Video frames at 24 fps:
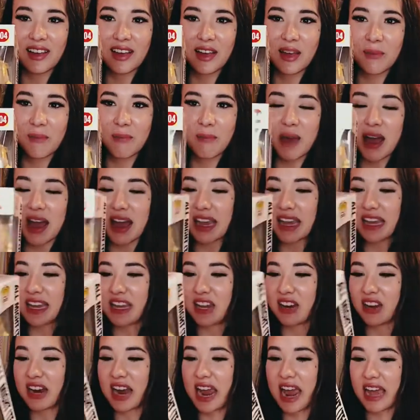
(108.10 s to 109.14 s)
My
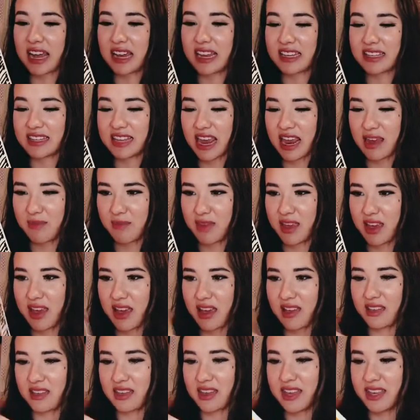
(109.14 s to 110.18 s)
Hero
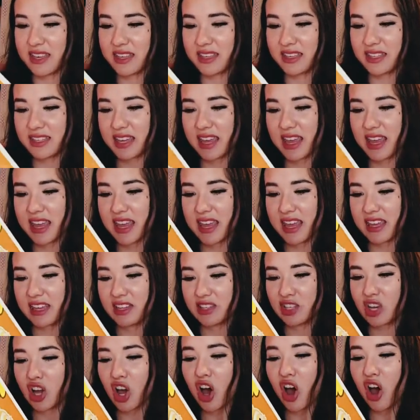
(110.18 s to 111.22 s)
Academia. This
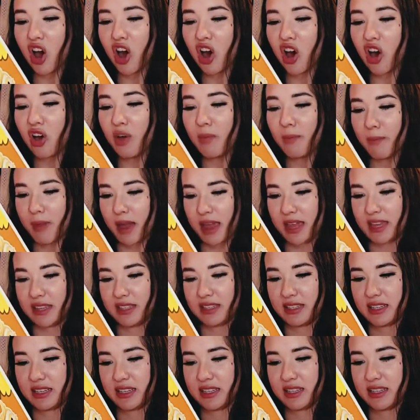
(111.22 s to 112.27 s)
is All
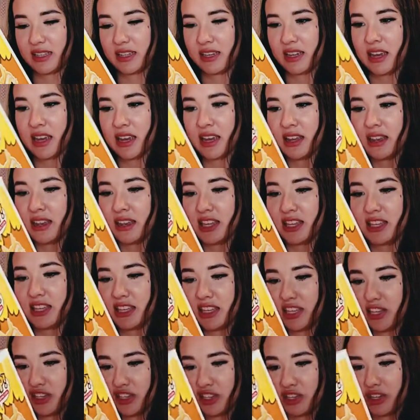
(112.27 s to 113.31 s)
Might, the
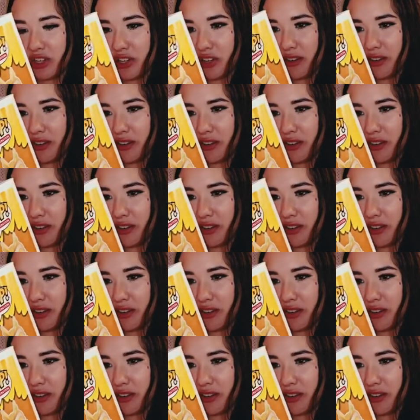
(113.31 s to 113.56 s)
teacher.